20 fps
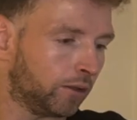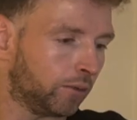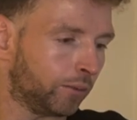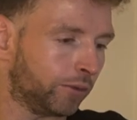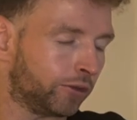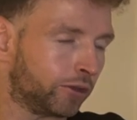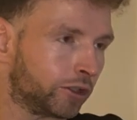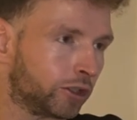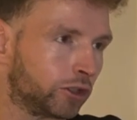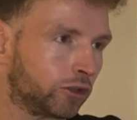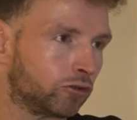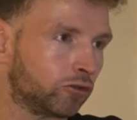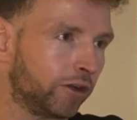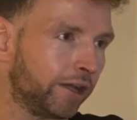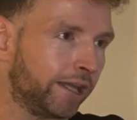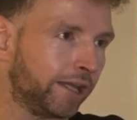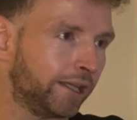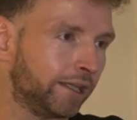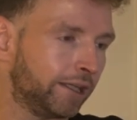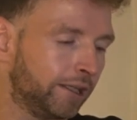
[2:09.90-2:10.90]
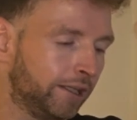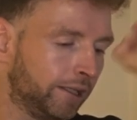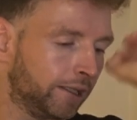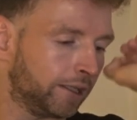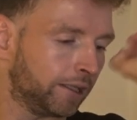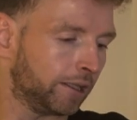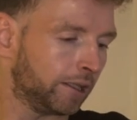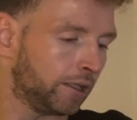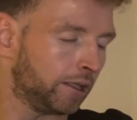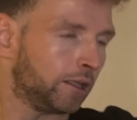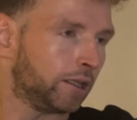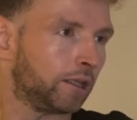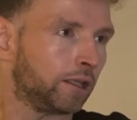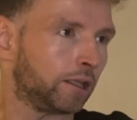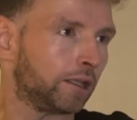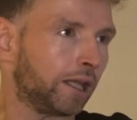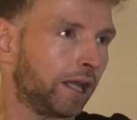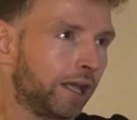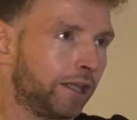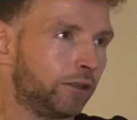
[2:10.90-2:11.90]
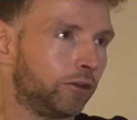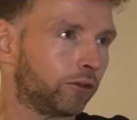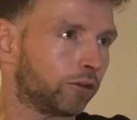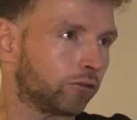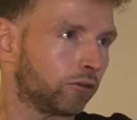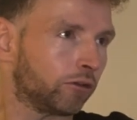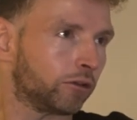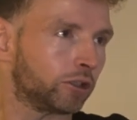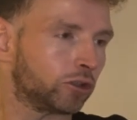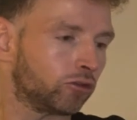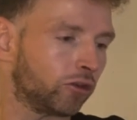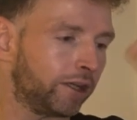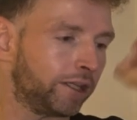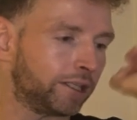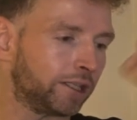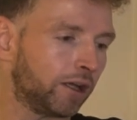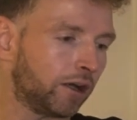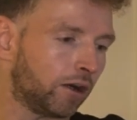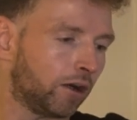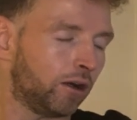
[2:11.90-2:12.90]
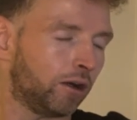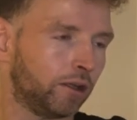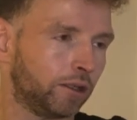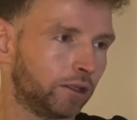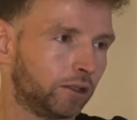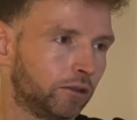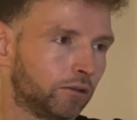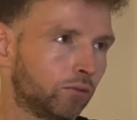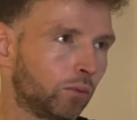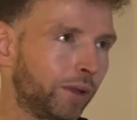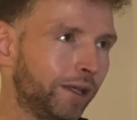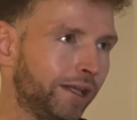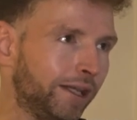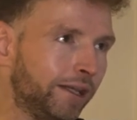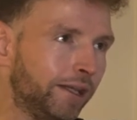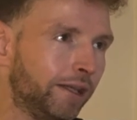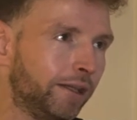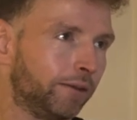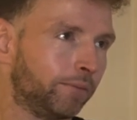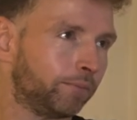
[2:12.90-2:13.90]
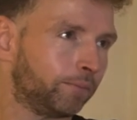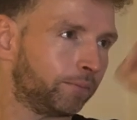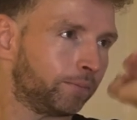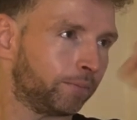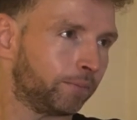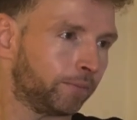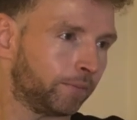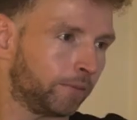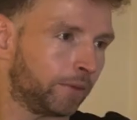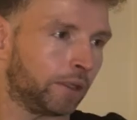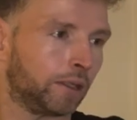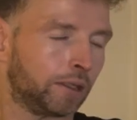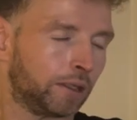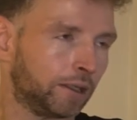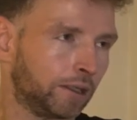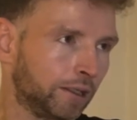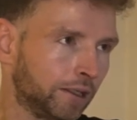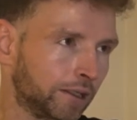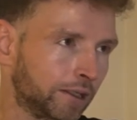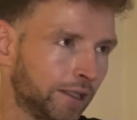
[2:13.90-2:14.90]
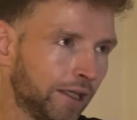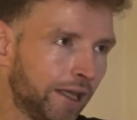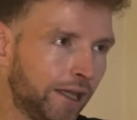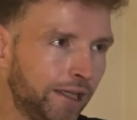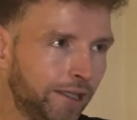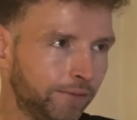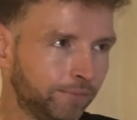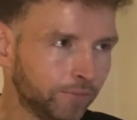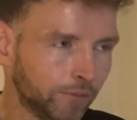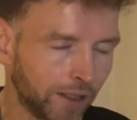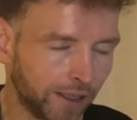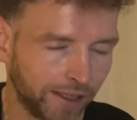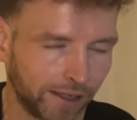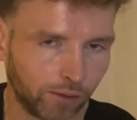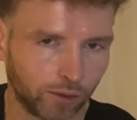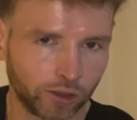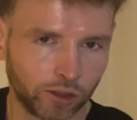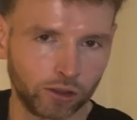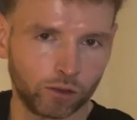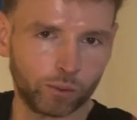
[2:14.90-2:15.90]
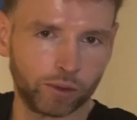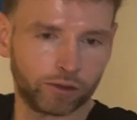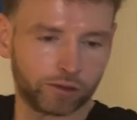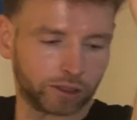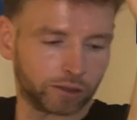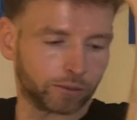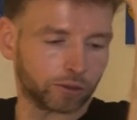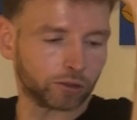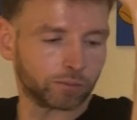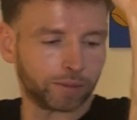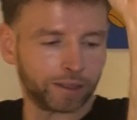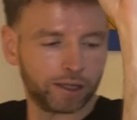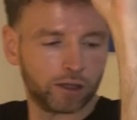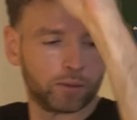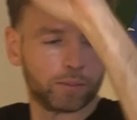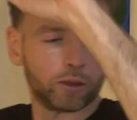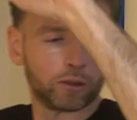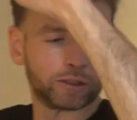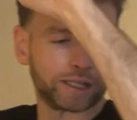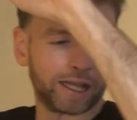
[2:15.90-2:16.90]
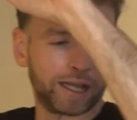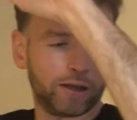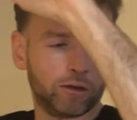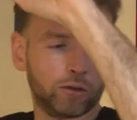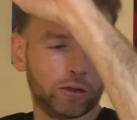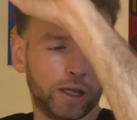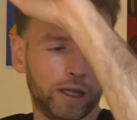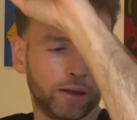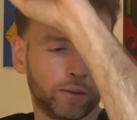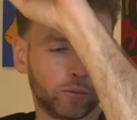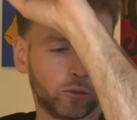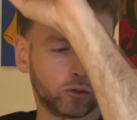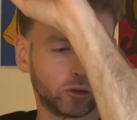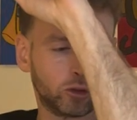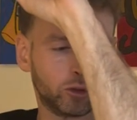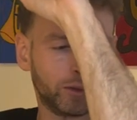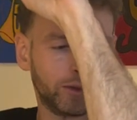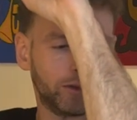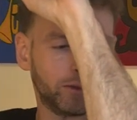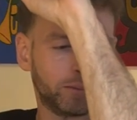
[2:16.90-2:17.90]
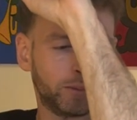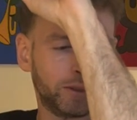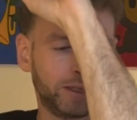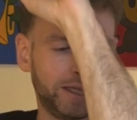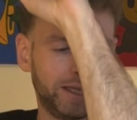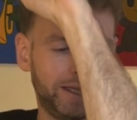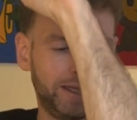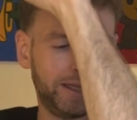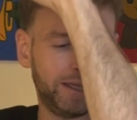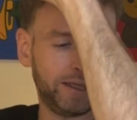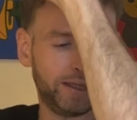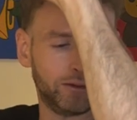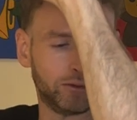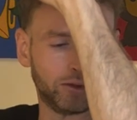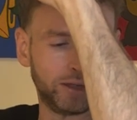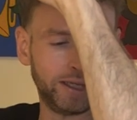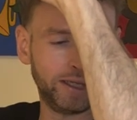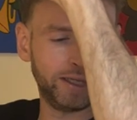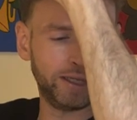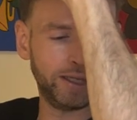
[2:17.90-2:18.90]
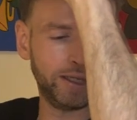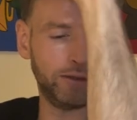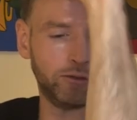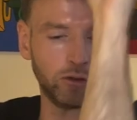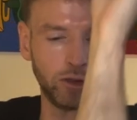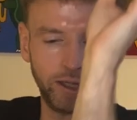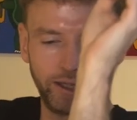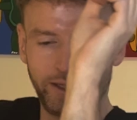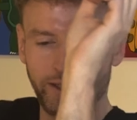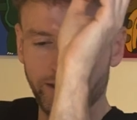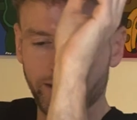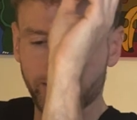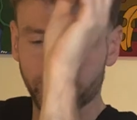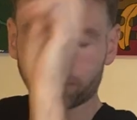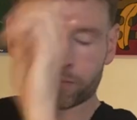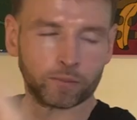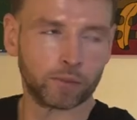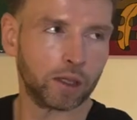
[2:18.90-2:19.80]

with the string and you throw a straight dart, you're winning. Okay, now I don't know whether it's because my elbow's out and I'm not sure whether to put it here or here or here.